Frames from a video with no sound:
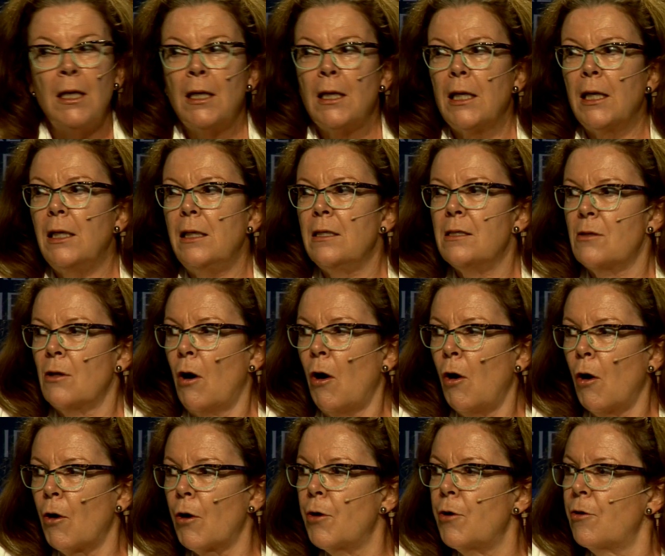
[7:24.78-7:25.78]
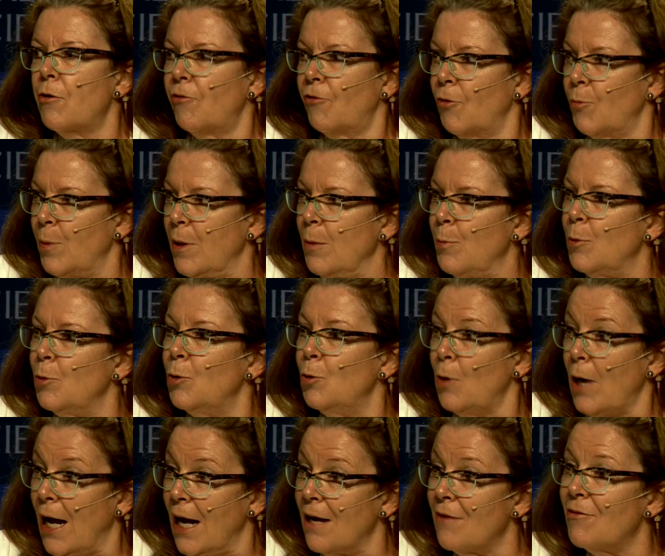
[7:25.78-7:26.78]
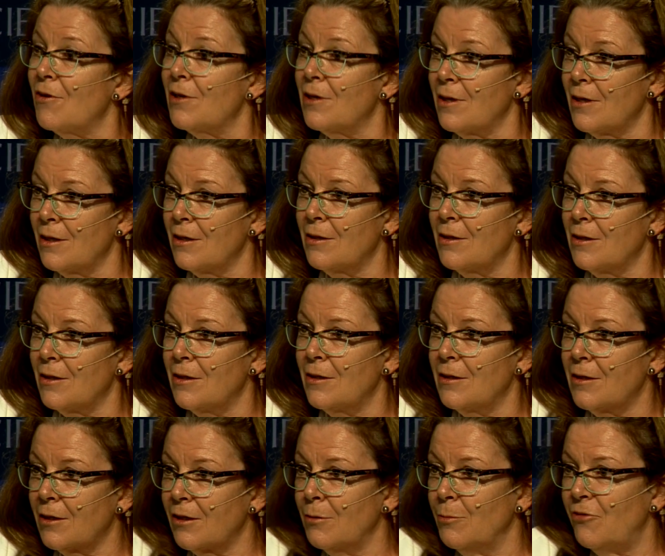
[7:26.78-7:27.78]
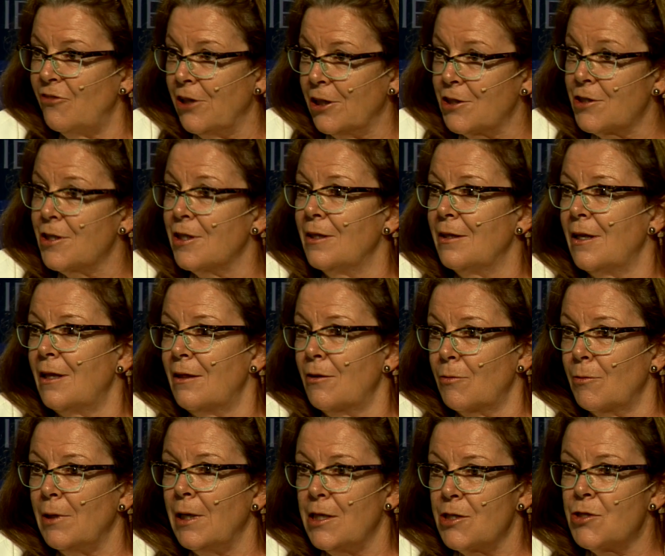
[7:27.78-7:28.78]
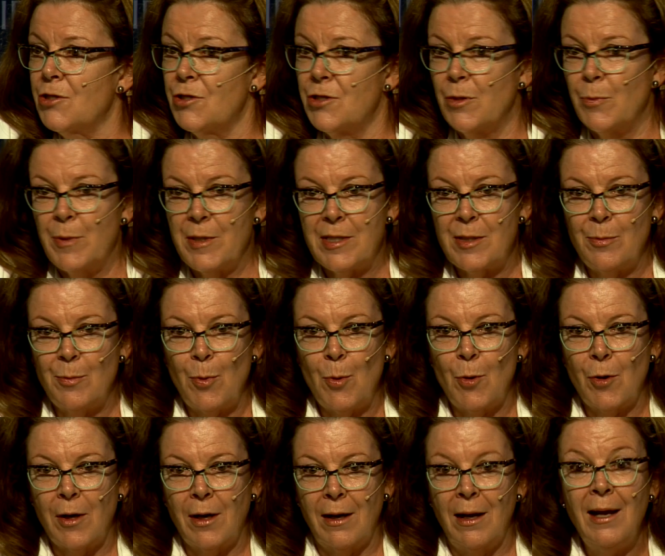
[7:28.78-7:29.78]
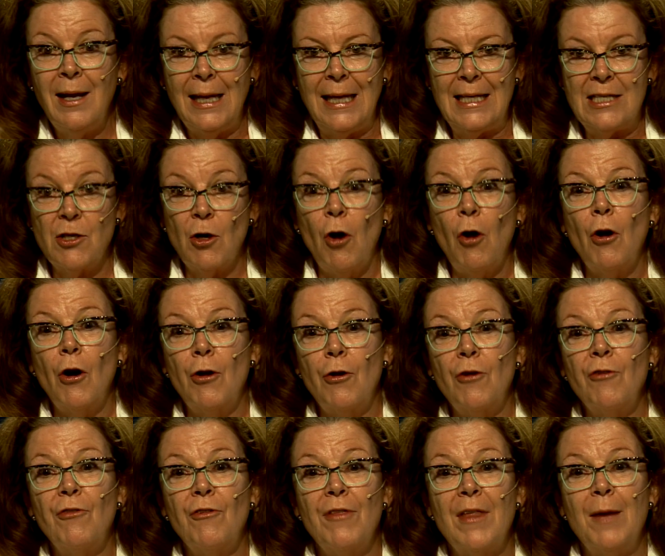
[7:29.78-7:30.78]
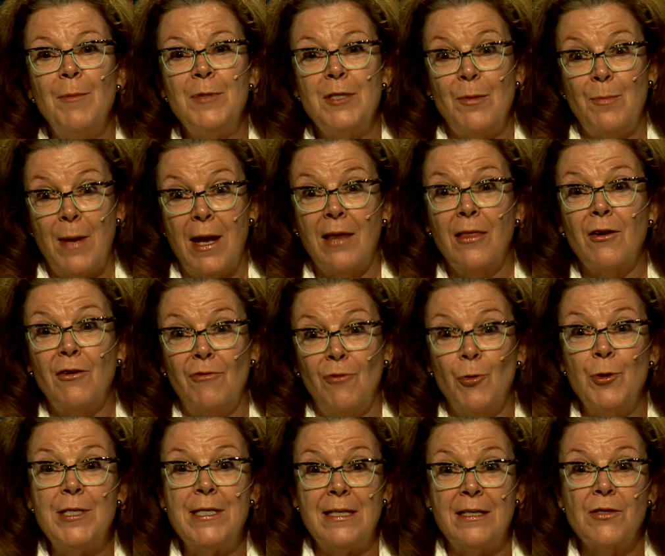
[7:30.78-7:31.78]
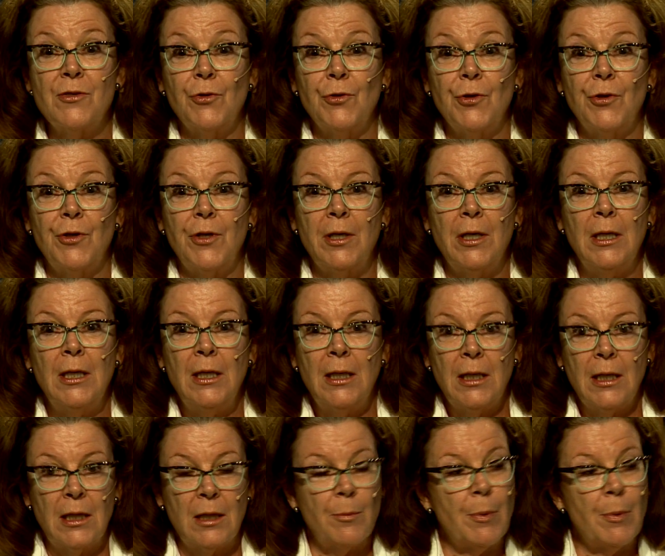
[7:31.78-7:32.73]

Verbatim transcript: it is harder for people who have a conviction that the relationship is important. It's harder for them to make their voices heard in the